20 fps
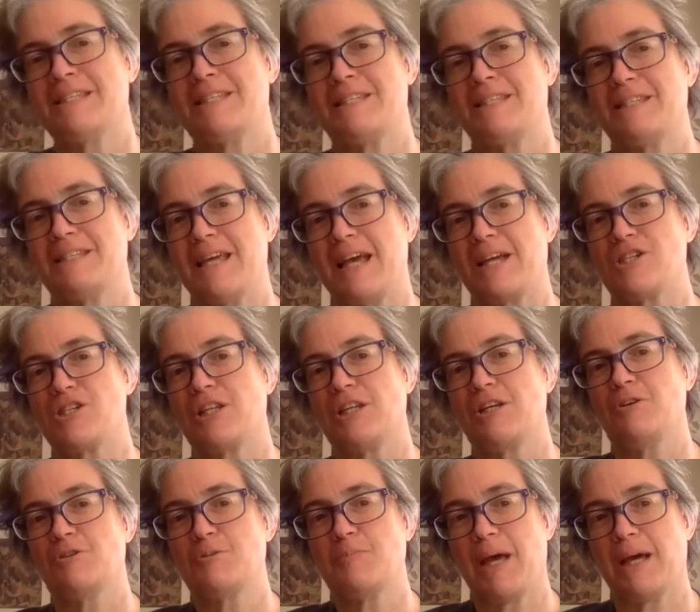this actually
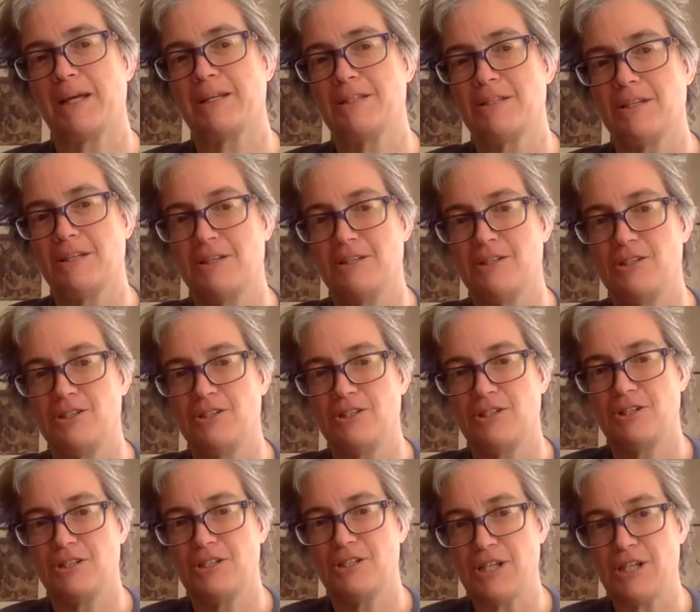goes back to, to
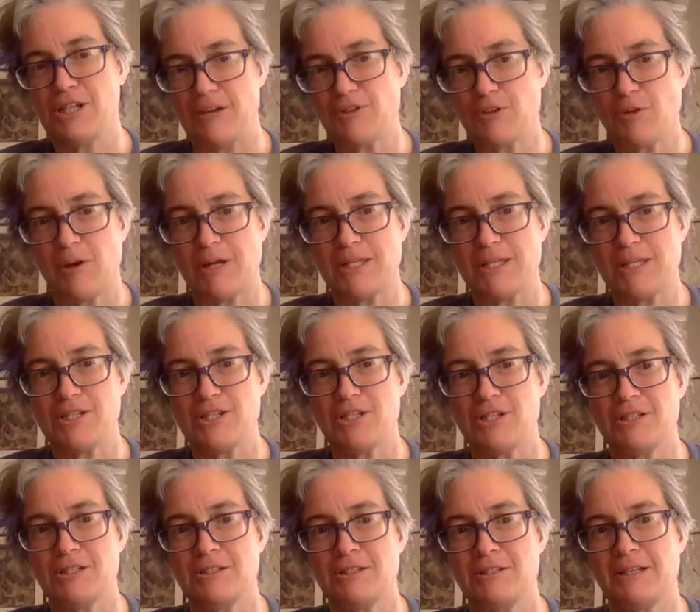Jeff's
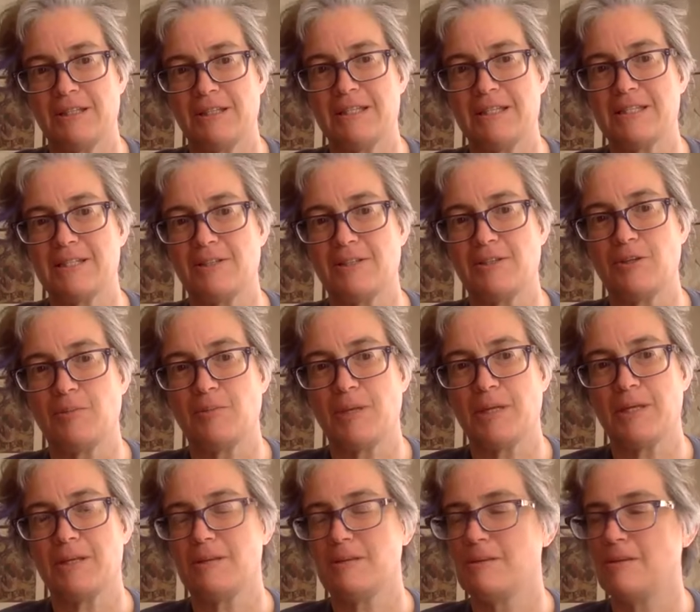question, at least a little
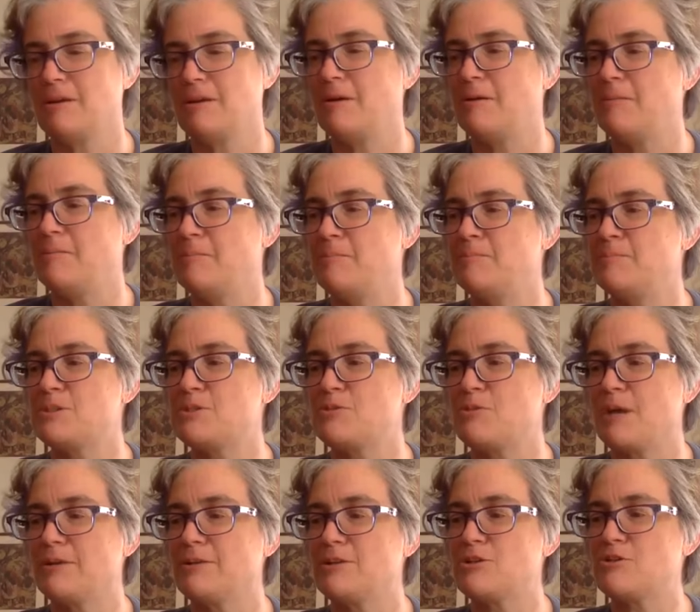bit, um,
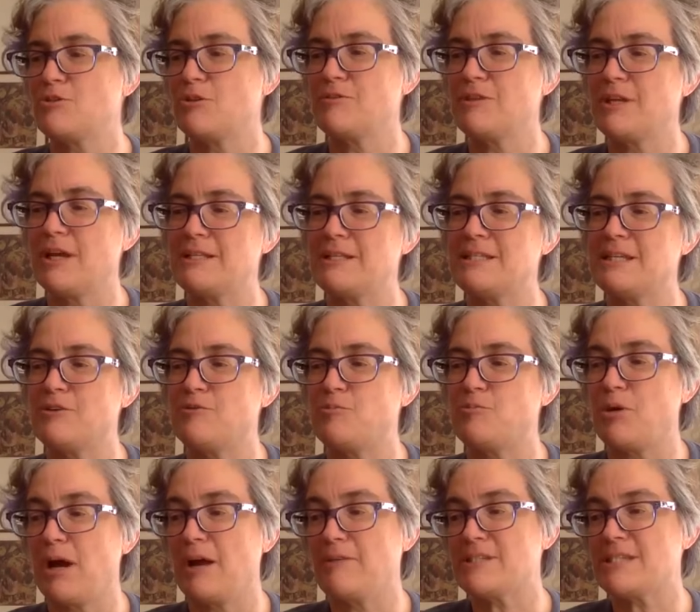surrounding sort of the idea of
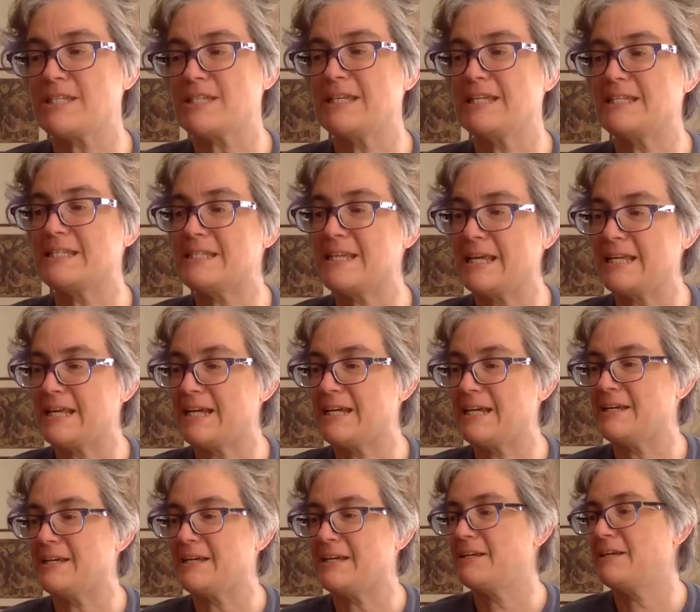privacy and
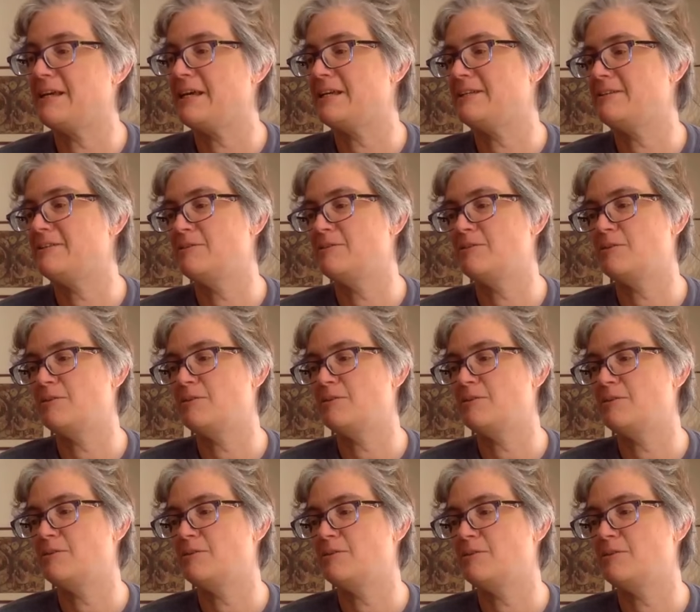data and the
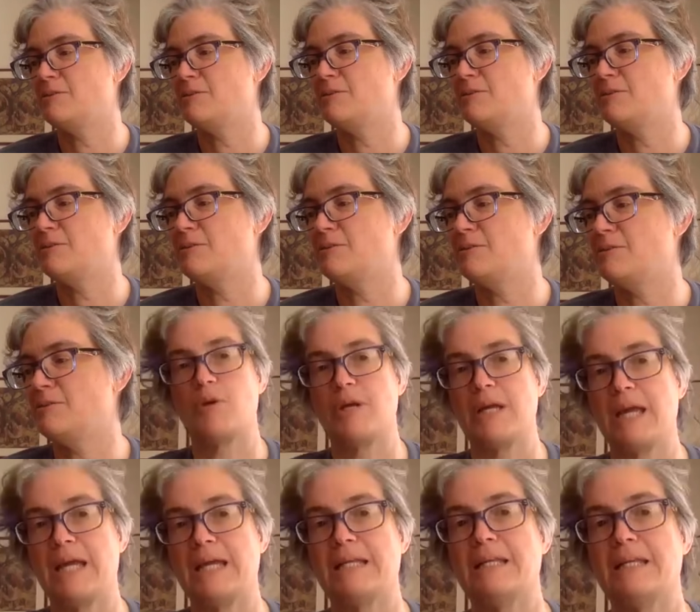ways in which you
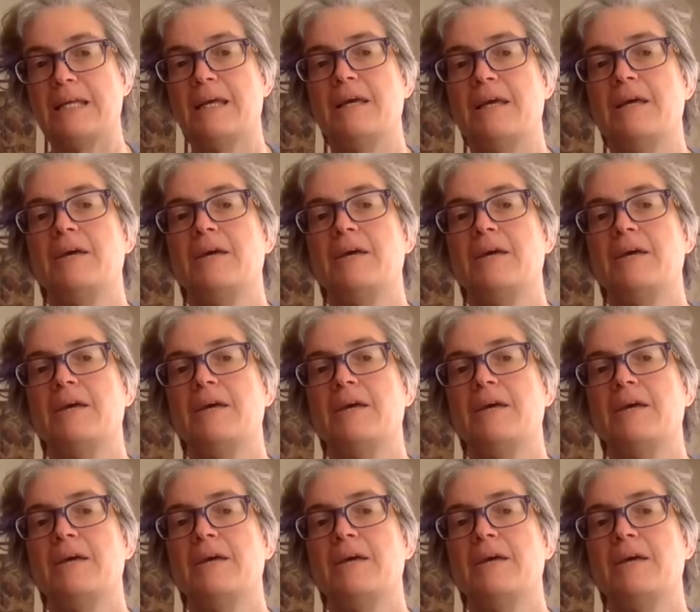create,